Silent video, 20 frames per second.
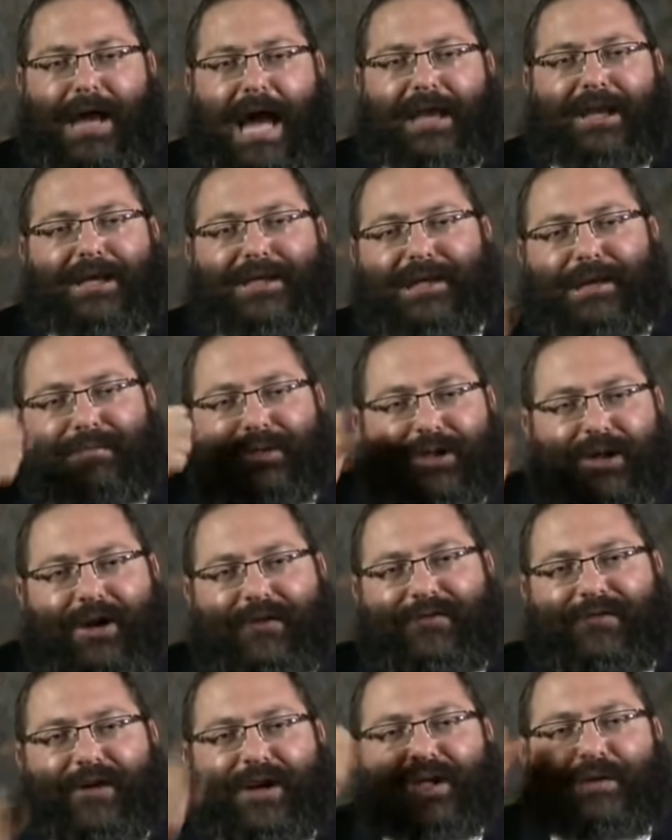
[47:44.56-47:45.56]
And the Chasam
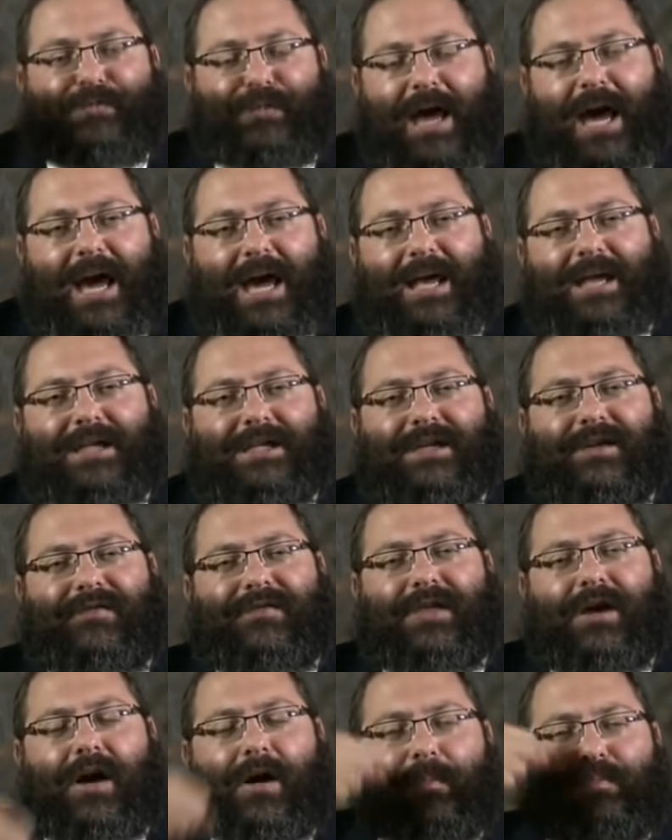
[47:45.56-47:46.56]
Sofer explains,
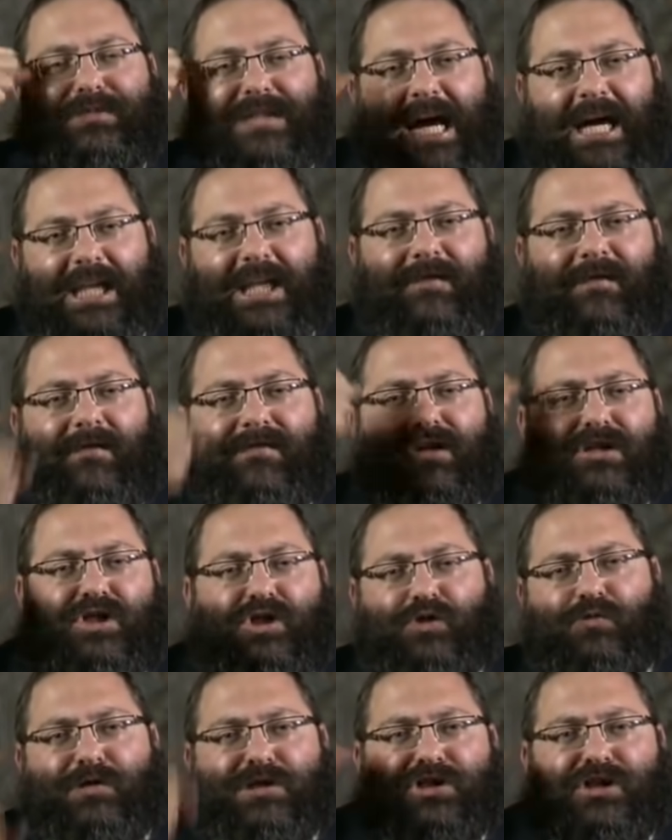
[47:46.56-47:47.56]
if the objective of the
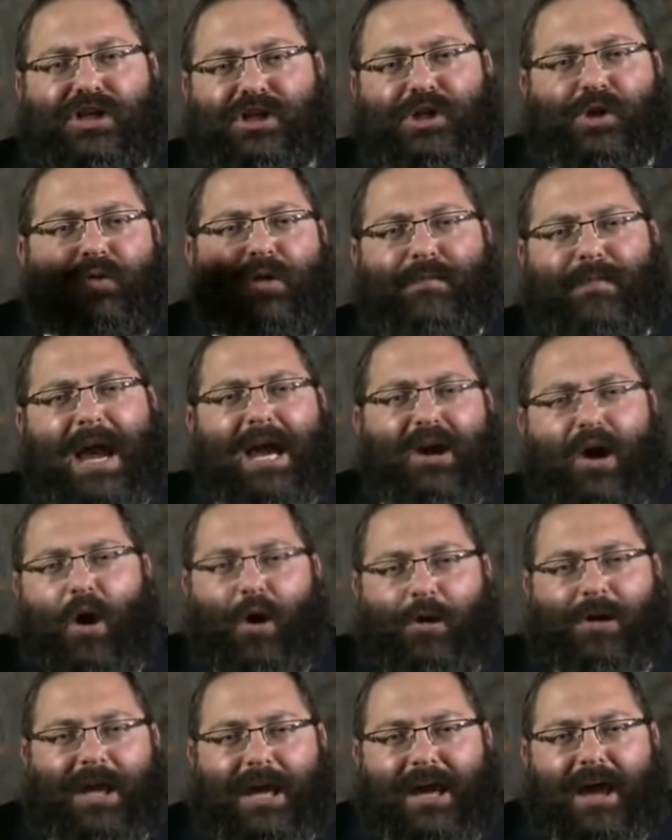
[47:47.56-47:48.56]
Jew is just to remain
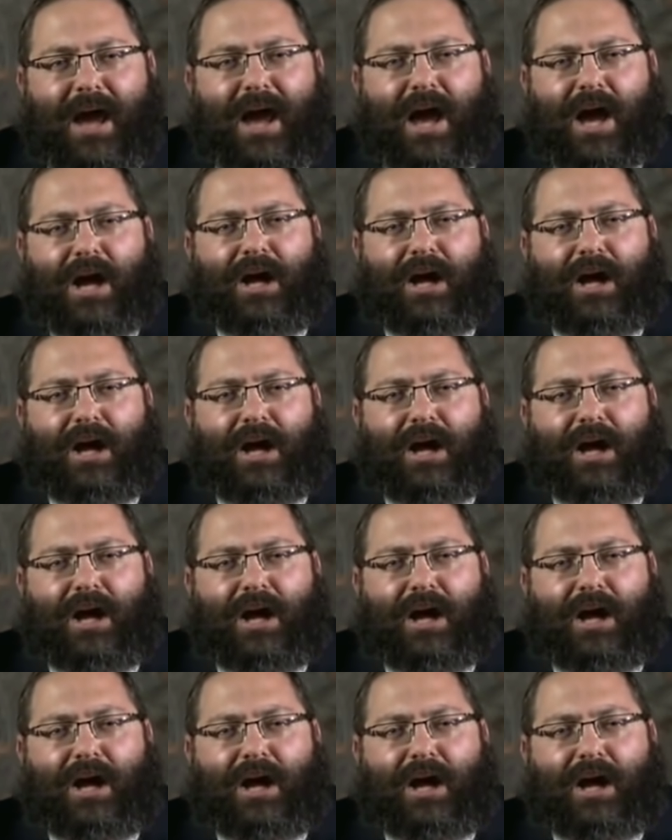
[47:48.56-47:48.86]
holy,